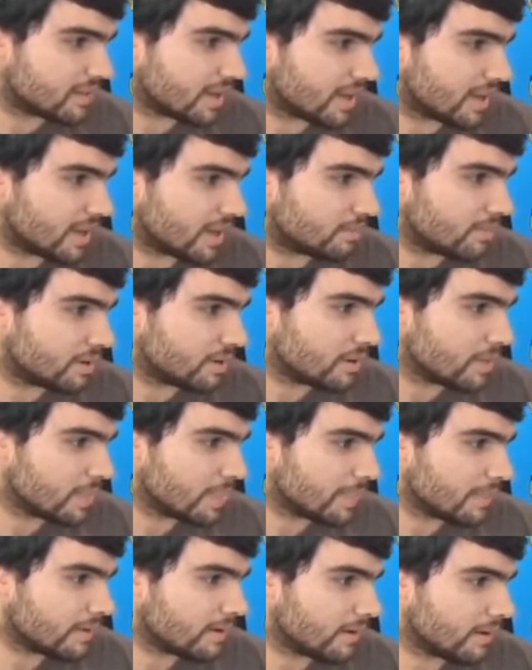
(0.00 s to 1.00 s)
name
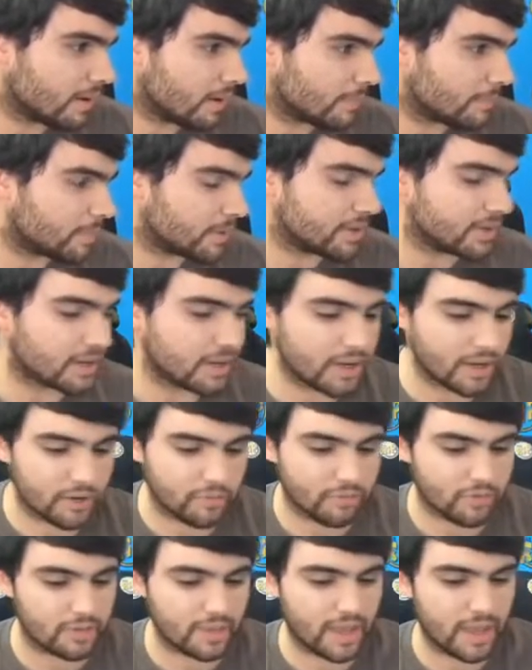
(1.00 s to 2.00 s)
up in here
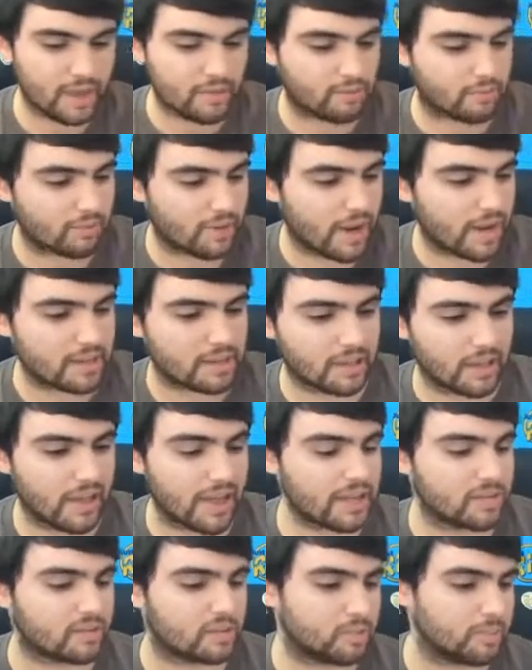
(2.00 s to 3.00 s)
for that red
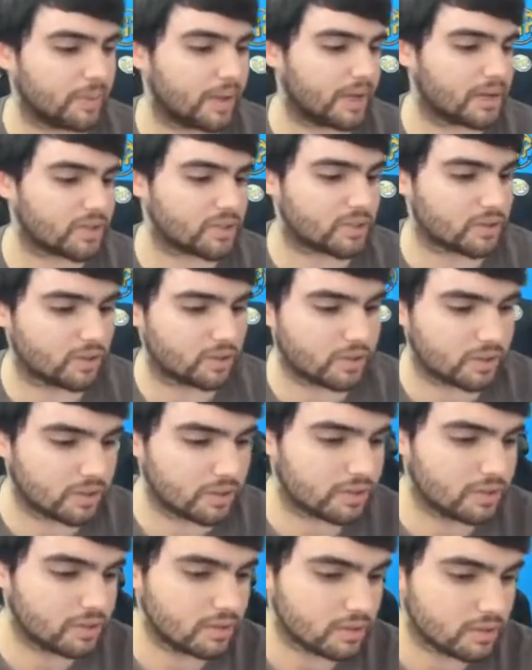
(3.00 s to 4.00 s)
light special.
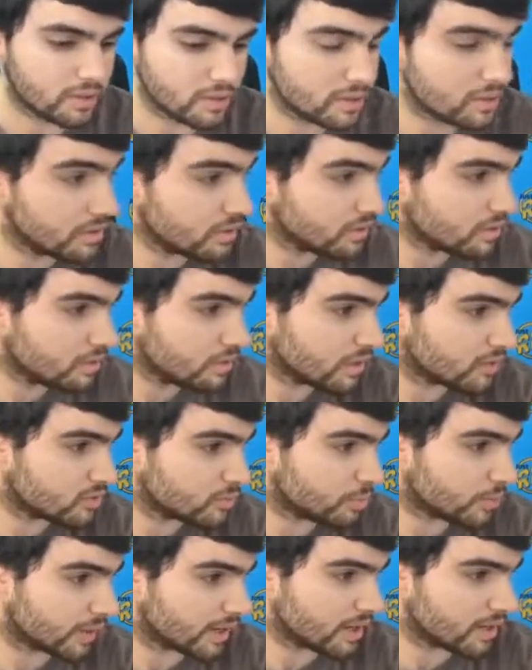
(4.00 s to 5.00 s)
Let's
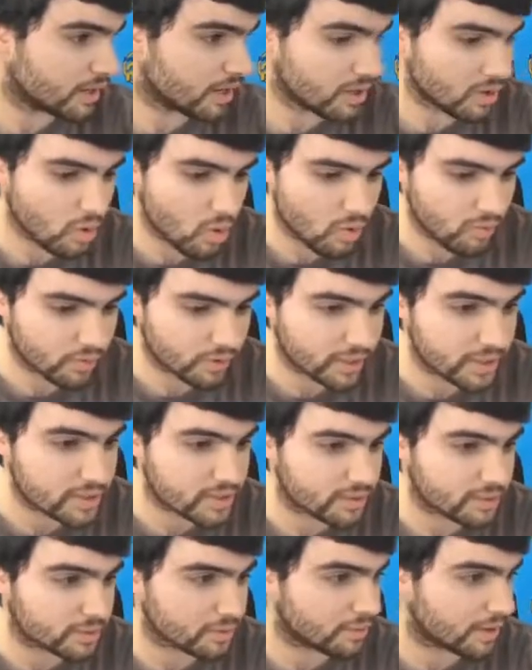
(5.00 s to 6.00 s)
bring it on over
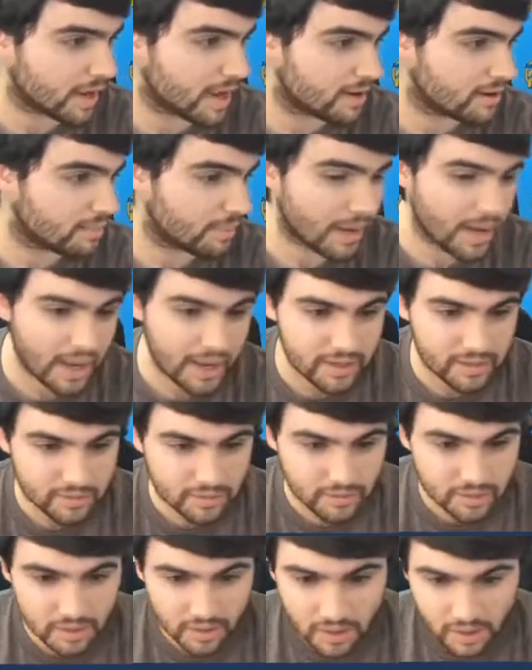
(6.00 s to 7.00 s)
into the
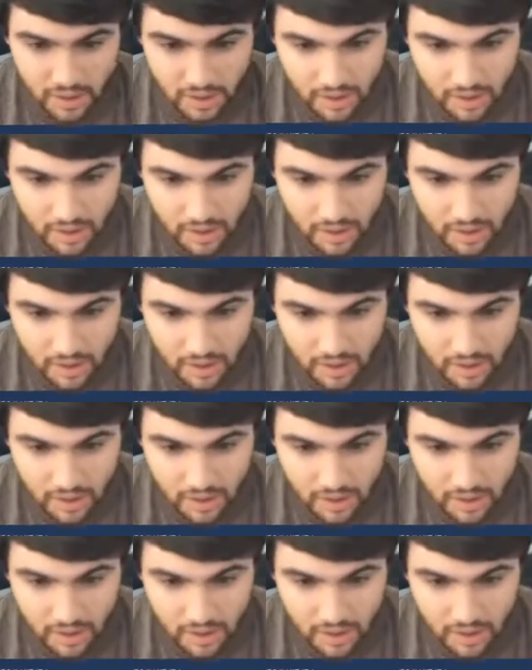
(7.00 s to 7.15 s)
randomizer.